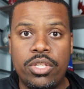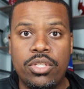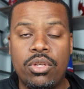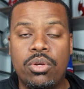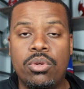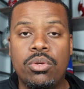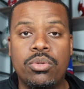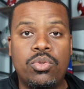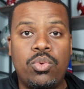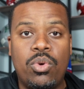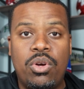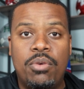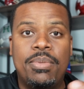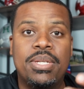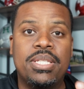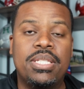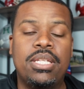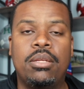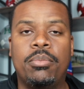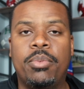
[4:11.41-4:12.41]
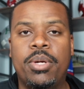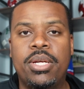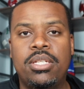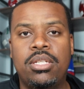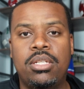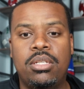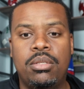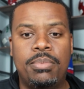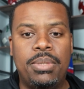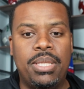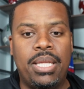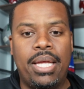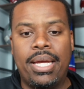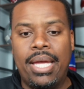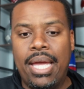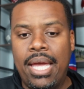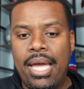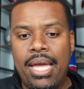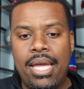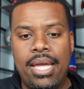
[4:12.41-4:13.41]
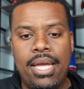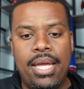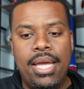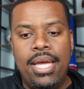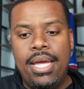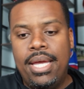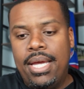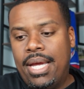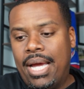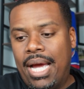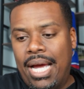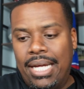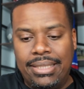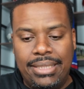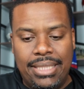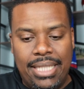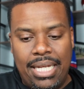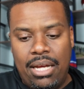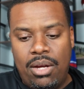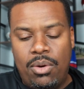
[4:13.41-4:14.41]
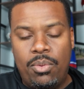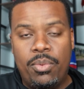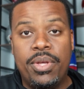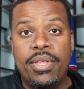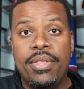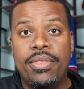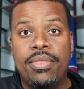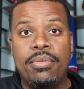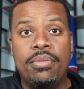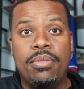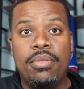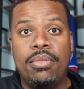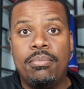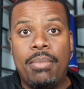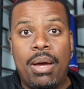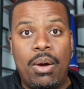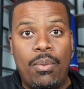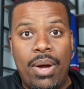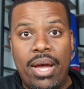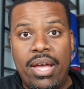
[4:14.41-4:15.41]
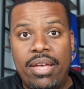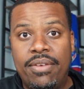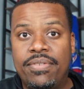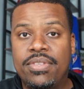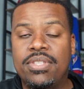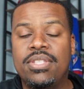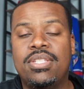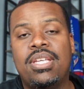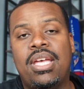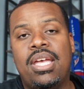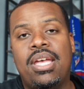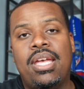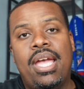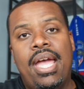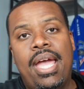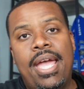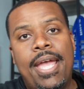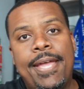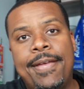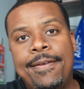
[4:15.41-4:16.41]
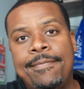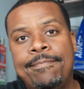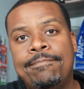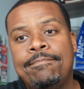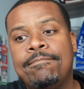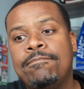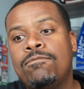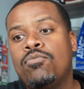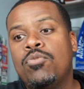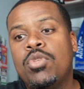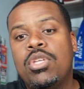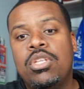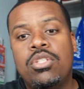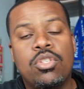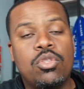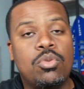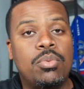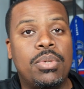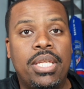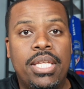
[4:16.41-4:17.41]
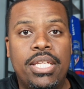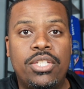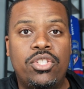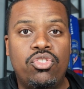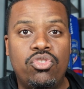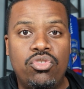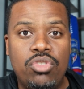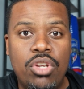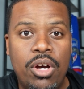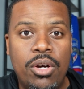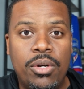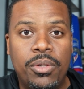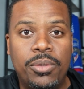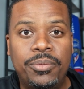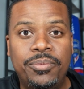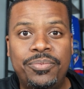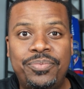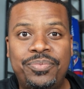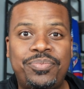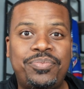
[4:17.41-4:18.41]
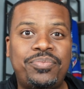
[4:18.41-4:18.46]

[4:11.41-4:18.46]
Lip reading: So a 12-month celebration will be like, hey, I sit down with my wife and say, hey, just want to let you know